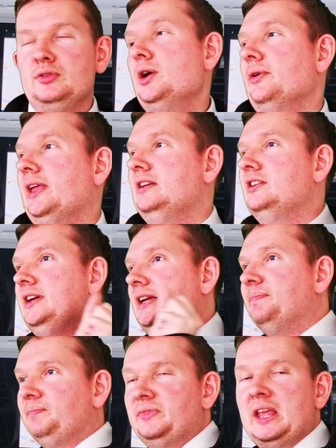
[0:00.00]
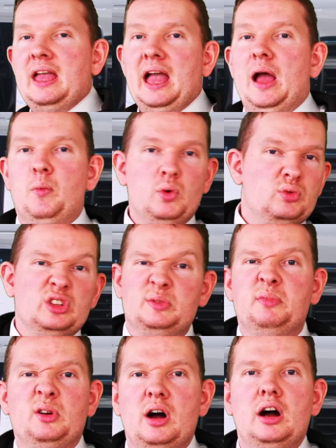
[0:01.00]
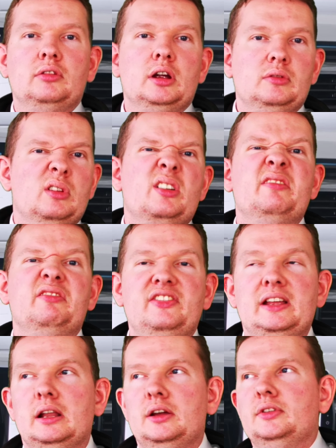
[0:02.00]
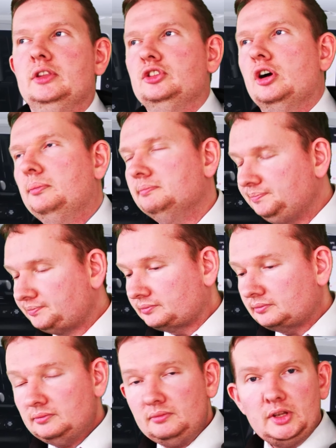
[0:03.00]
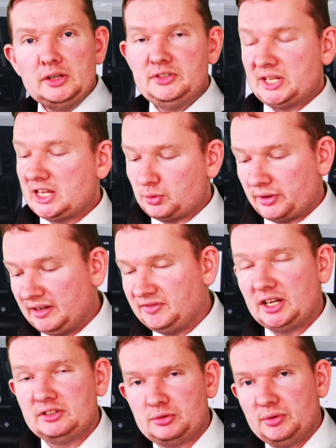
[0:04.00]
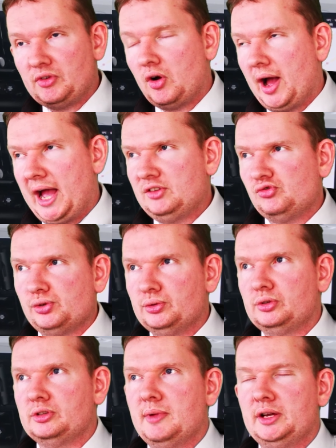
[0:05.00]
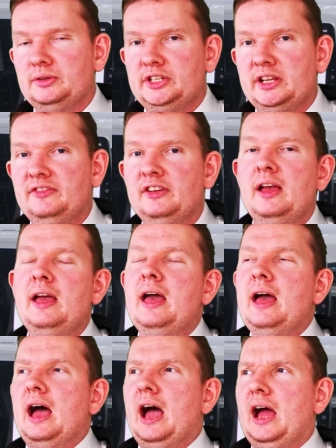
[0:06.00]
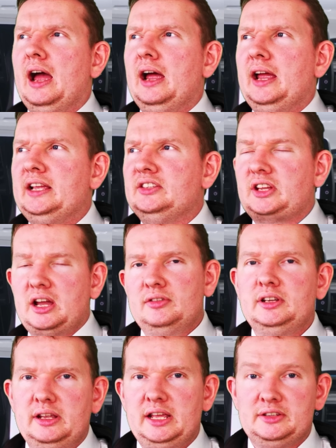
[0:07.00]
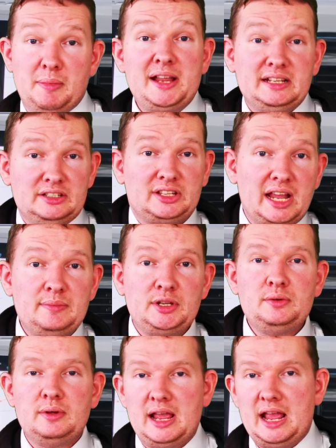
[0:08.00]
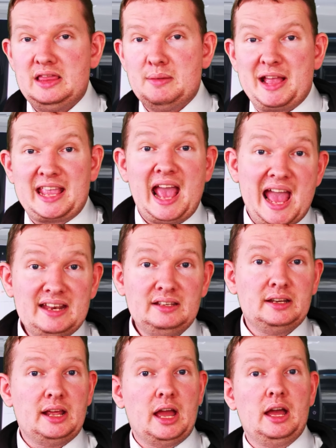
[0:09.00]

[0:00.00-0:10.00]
who know what they're doing, and we'll just put our own look and feel over the top. So that's what they've done. So we've got Android Automotive. It's made its debut in the Megane